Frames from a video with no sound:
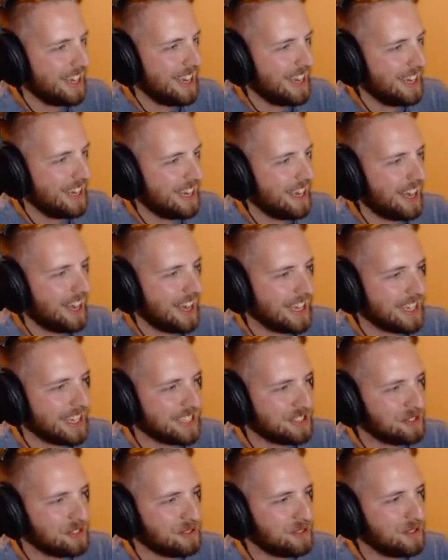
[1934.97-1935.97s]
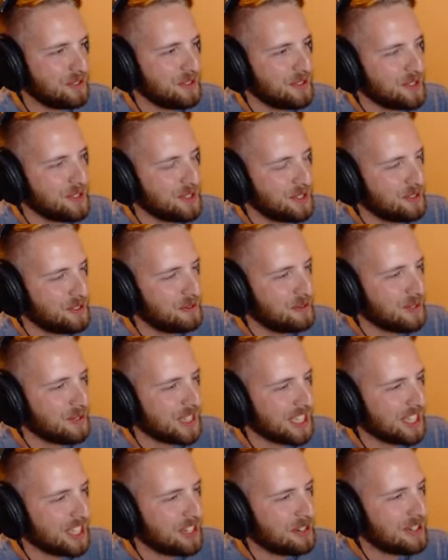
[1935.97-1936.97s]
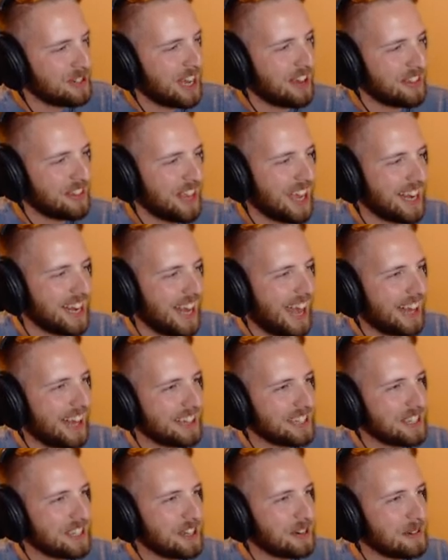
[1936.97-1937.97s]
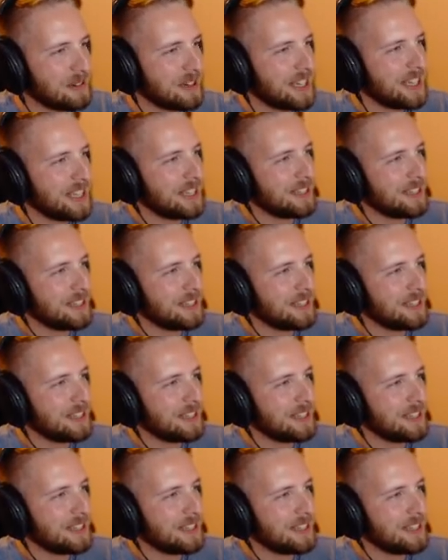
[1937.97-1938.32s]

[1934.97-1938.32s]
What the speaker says: I guess do we want to go down that alley already?